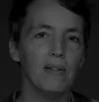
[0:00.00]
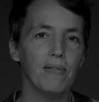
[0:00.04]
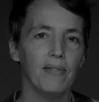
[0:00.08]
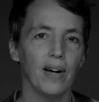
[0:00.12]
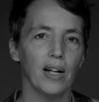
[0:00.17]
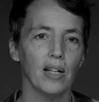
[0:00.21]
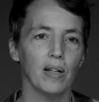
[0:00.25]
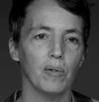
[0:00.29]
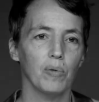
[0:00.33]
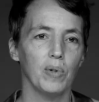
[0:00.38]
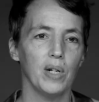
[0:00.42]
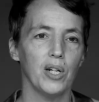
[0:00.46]

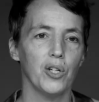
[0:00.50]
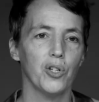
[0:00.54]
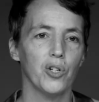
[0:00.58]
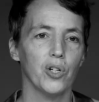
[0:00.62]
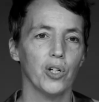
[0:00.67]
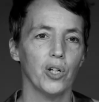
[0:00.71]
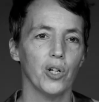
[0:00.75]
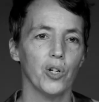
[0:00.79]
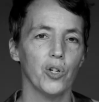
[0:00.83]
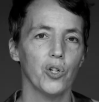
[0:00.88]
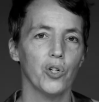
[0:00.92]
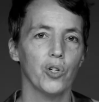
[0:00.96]
develop
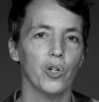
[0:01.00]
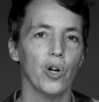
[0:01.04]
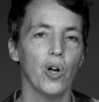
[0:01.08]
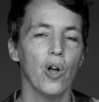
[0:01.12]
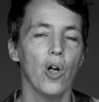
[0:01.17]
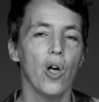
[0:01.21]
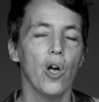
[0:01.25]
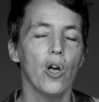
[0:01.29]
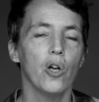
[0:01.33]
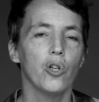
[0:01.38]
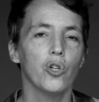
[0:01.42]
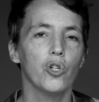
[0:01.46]
research
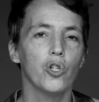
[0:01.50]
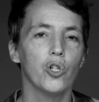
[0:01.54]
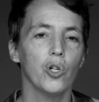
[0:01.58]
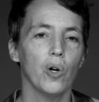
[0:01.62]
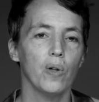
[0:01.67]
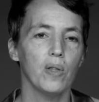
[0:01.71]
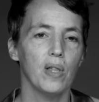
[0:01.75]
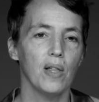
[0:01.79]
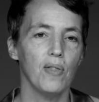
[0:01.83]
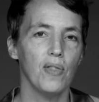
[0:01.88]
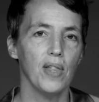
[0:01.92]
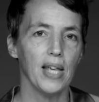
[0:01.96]
so
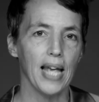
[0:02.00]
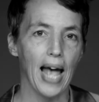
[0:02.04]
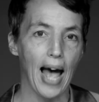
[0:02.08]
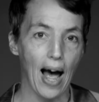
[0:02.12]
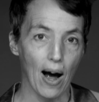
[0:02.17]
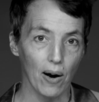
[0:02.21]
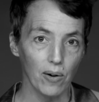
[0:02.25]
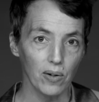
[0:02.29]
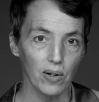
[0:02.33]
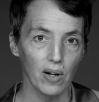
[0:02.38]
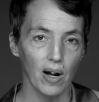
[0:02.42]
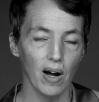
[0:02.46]
that the
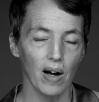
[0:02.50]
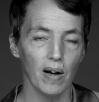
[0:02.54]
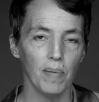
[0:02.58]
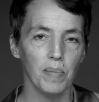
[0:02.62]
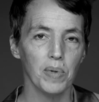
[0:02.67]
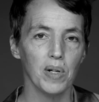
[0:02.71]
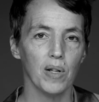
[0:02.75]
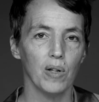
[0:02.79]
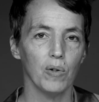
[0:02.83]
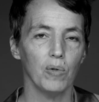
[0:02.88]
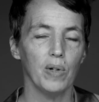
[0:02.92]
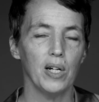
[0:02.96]

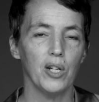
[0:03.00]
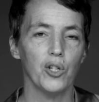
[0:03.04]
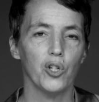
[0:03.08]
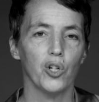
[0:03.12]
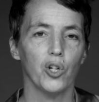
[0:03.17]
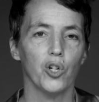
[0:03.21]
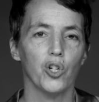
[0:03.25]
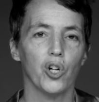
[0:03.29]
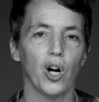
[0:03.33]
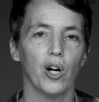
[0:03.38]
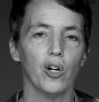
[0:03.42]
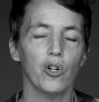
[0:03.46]
outcomes of the
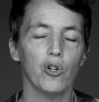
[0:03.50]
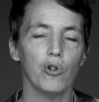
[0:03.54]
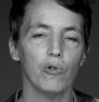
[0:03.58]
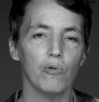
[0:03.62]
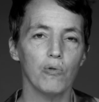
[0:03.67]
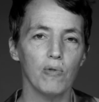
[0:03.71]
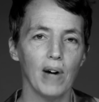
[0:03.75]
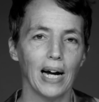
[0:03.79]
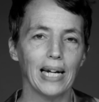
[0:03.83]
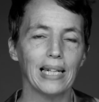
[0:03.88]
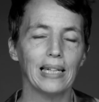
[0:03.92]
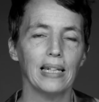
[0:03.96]
research are
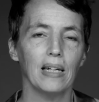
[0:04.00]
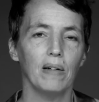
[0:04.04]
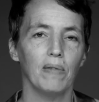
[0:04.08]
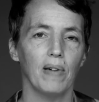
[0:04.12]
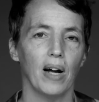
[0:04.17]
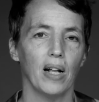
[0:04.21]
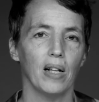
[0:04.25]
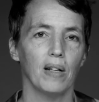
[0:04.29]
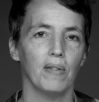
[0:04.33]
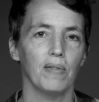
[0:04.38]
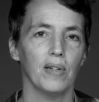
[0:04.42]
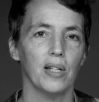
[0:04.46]
directly
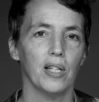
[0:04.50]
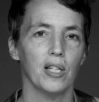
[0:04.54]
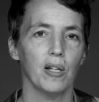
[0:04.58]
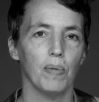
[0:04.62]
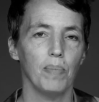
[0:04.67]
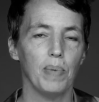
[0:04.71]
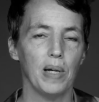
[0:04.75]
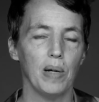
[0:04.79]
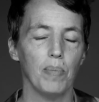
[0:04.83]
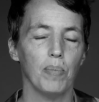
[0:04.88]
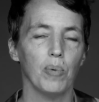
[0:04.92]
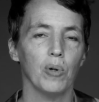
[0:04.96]
relevant to
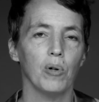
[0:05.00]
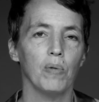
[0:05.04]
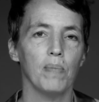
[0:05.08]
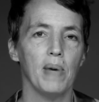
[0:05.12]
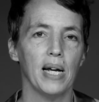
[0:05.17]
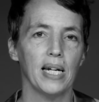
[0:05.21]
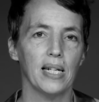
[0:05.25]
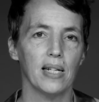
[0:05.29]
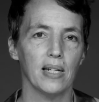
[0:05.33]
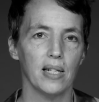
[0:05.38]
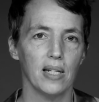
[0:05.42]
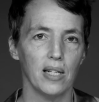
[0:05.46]
people who
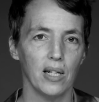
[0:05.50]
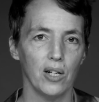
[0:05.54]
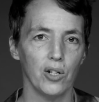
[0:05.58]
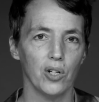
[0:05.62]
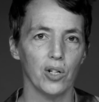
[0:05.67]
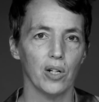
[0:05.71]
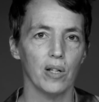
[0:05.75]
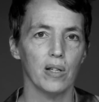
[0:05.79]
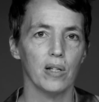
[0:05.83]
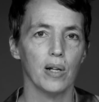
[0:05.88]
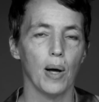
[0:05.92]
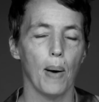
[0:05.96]
make
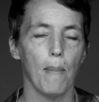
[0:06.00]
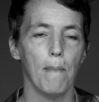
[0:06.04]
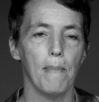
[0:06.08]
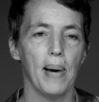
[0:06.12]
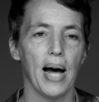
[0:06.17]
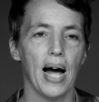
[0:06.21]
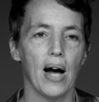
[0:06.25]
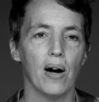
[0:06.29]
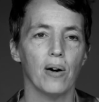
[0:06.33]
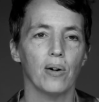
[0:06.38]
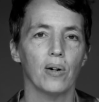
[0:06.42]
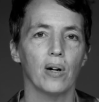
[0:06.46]
decisions
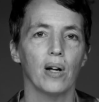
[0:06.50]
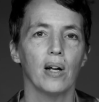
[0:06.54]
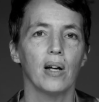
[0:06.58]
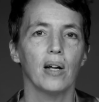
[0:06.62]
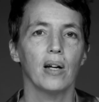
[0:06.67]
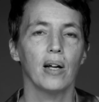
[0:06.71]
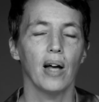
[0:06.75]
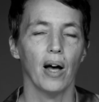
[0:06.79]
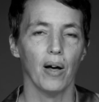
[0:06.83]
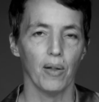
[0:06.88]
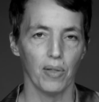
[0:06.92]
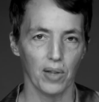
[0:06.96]
about
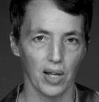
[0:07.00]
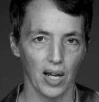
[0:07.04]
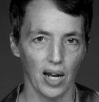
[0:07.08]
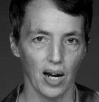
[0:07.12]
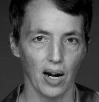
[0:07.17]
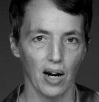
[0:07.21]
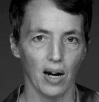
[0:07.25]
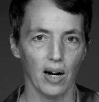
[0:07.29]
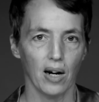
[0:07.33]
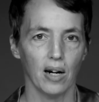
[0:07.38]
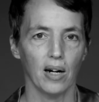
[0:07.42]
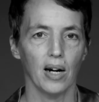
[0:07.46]

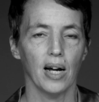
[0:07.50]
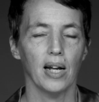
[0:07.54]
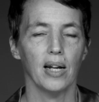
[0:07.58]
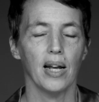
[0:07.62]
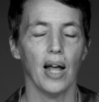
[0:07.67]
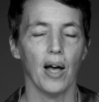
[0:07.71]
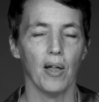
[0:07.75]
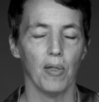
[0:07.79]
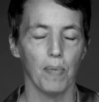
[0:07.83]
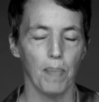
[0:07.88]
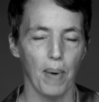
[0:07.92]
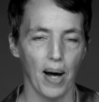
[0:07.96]
healthcare and
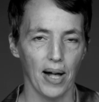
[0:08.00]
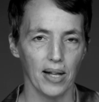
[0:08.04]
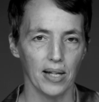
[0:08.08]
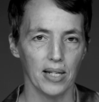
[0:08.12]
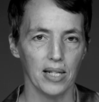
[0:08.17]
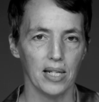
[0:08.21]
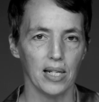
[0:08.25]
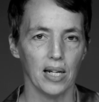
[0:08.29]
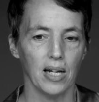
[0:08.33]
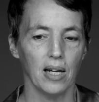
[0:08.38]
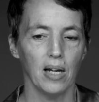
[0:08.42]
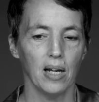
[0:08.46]
health policy.